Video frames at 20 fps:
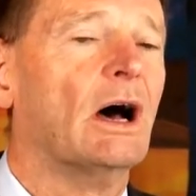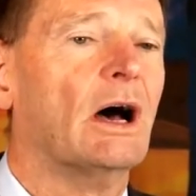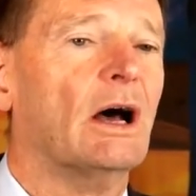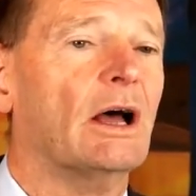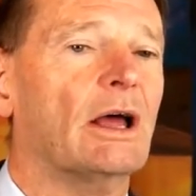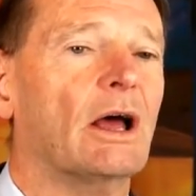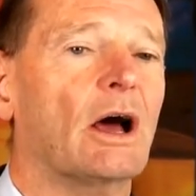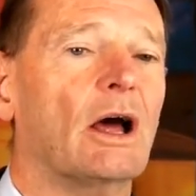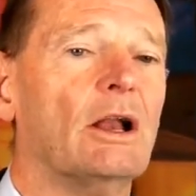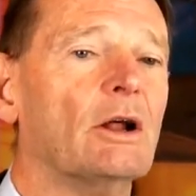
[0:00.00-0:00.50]

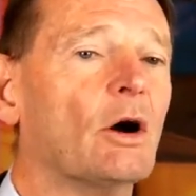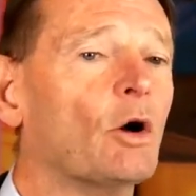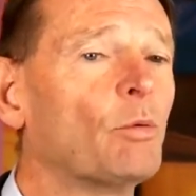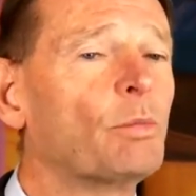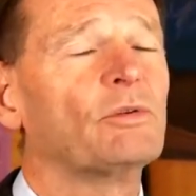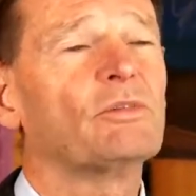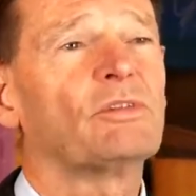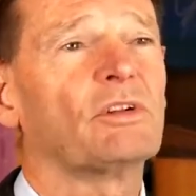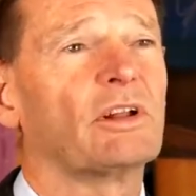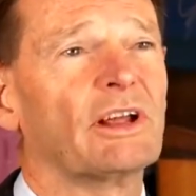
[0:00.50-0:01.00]
And
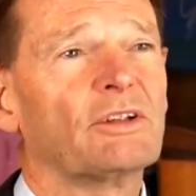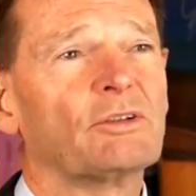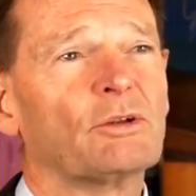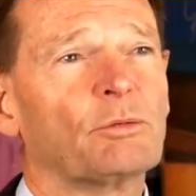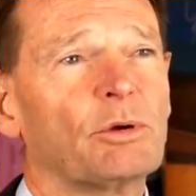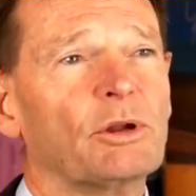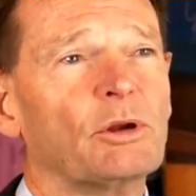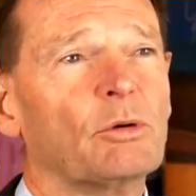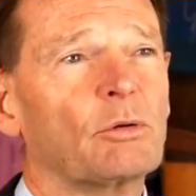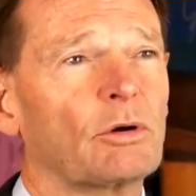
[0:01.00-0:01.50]
Open
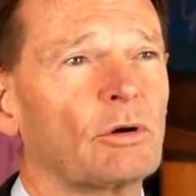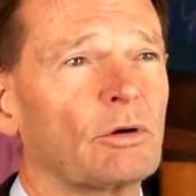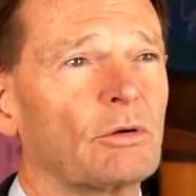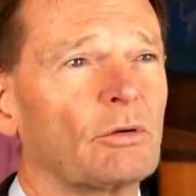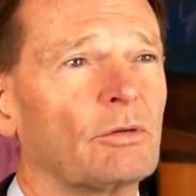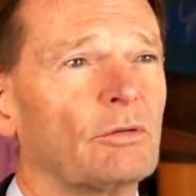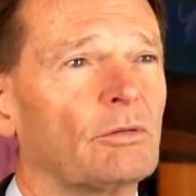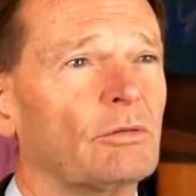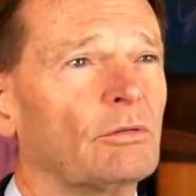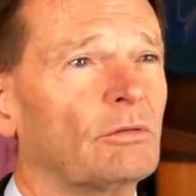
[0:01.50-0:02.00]
Philanthropy
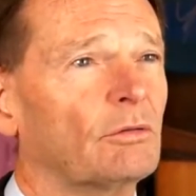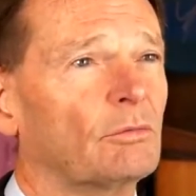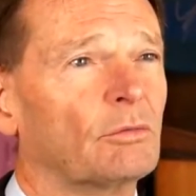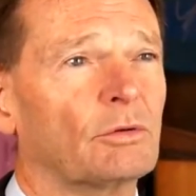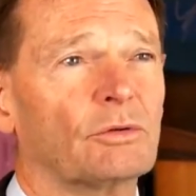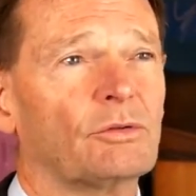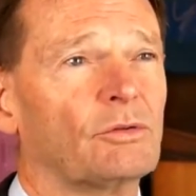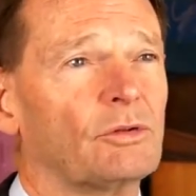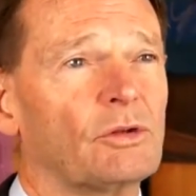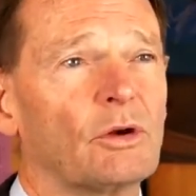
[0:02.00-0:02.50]
was